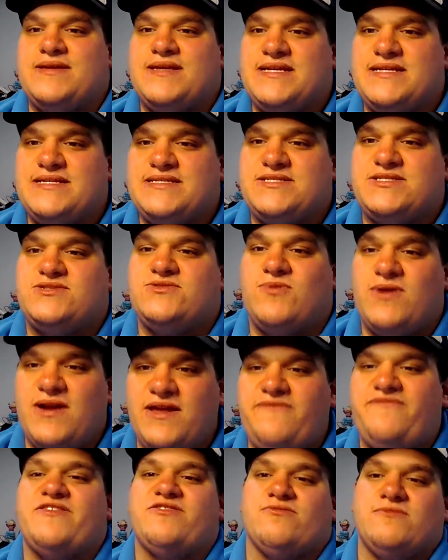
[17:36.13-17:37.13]
his
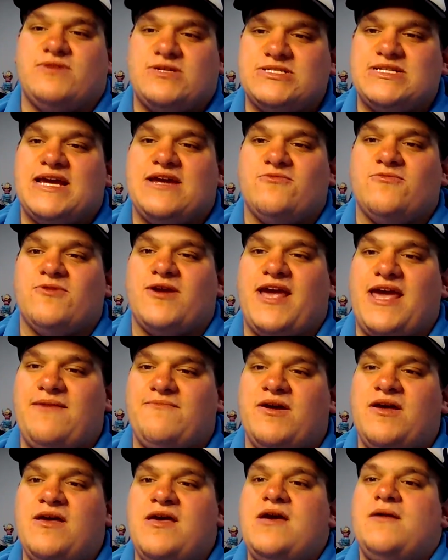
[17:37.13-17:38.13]
25th multi-homer
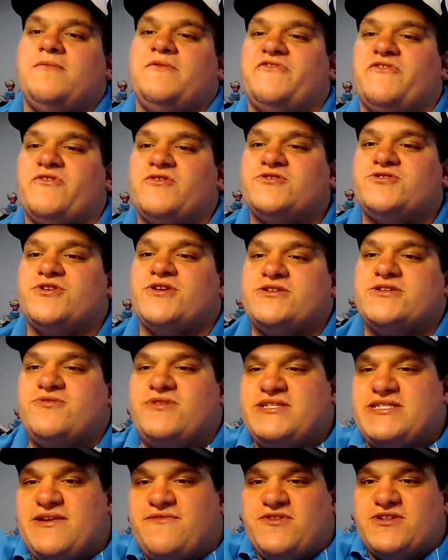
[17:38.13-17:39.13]
game before turning
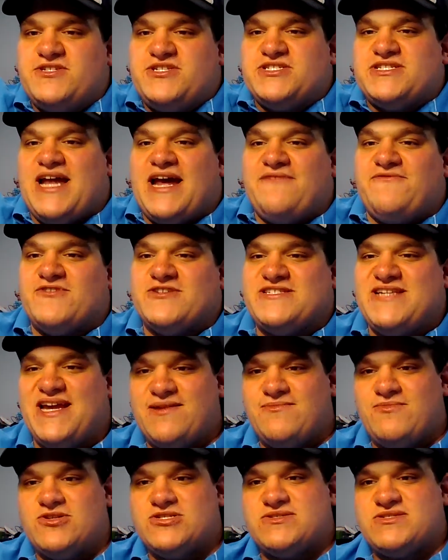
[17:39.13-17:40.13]
27, which is tied for
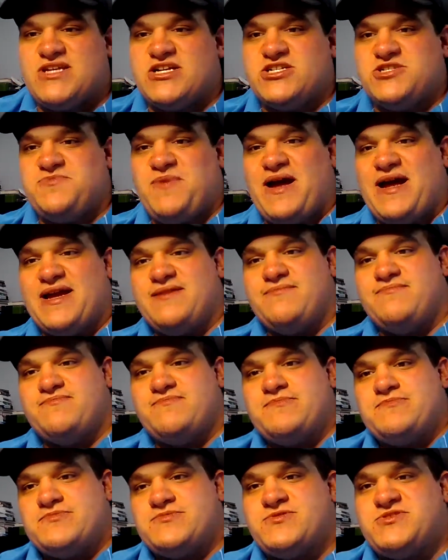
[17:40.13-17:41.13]
second most such behind
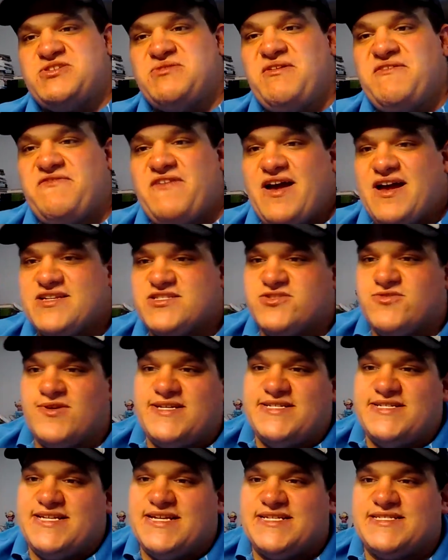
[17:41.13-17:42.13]
Jimmy Fox
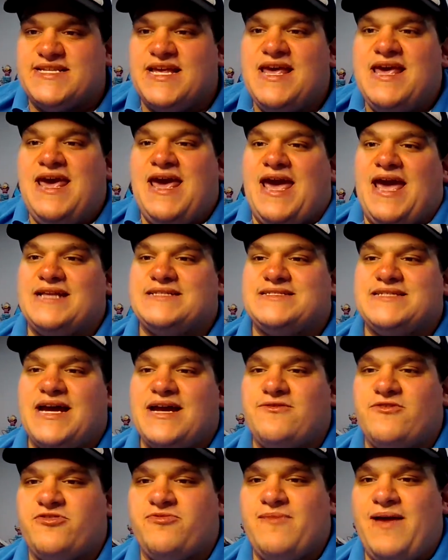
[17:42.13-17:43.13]
26 and
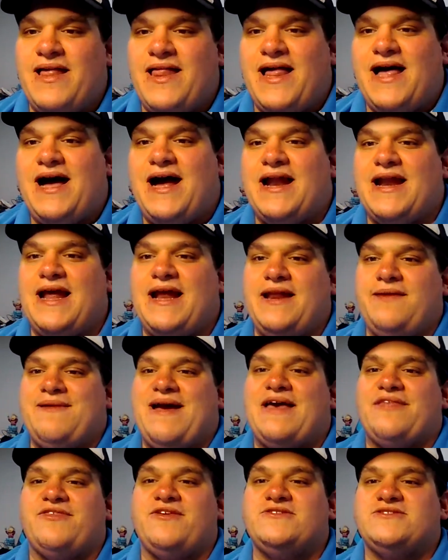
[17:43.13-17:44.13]
tied with Mel Ott, Eddie
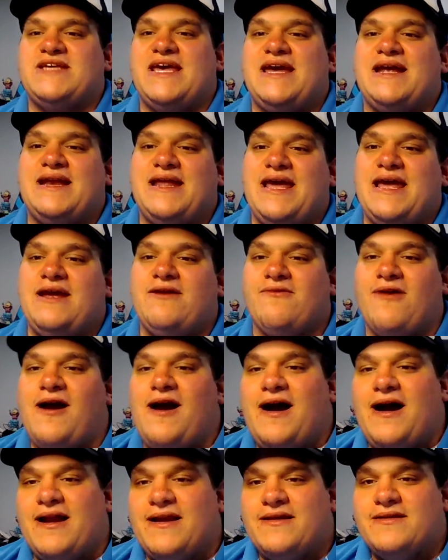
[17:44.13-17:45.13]
Matthews, and
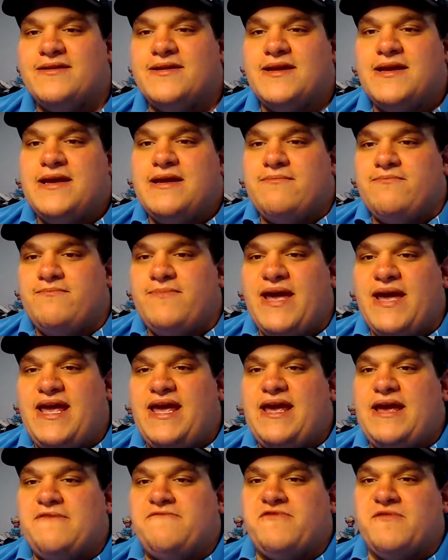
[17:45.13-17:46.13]
A-Rod.
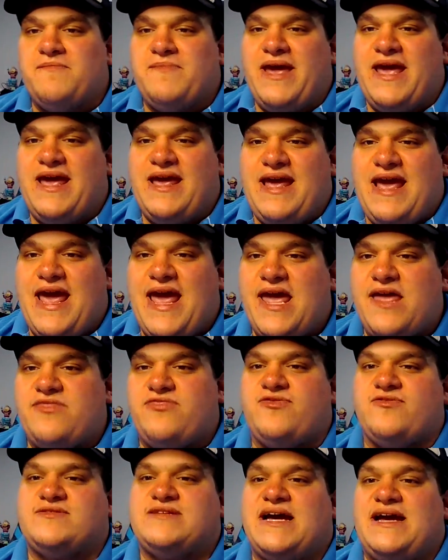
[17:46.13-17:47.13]
May
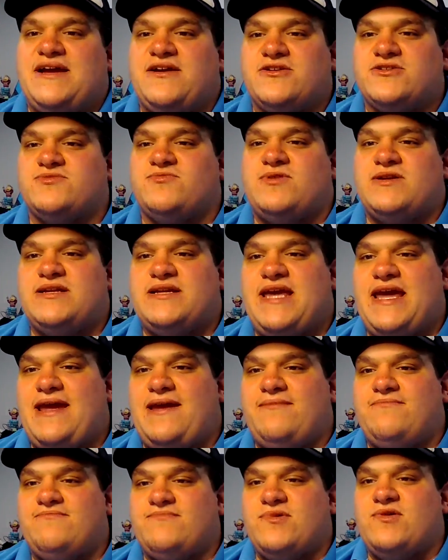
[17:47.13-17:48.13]
8th, Tigers won
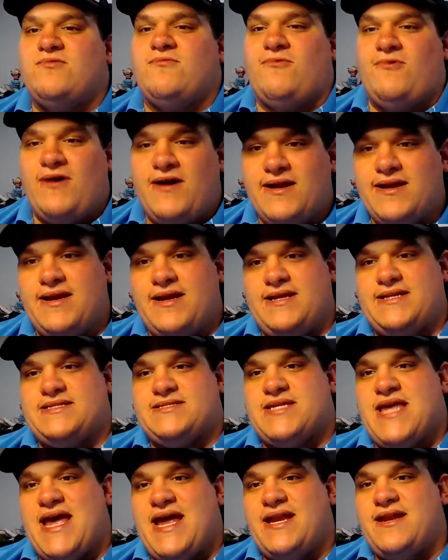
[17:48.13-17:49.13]
game 1
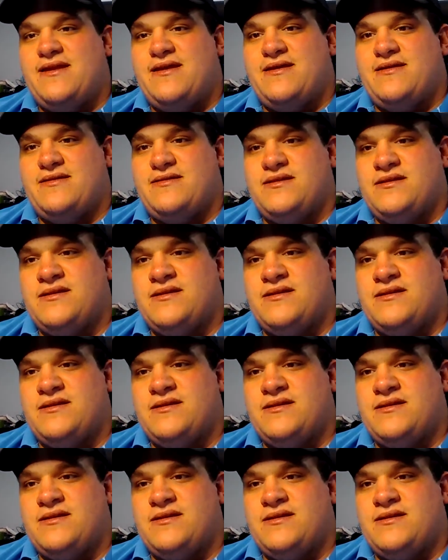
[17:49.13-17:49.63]
10-1,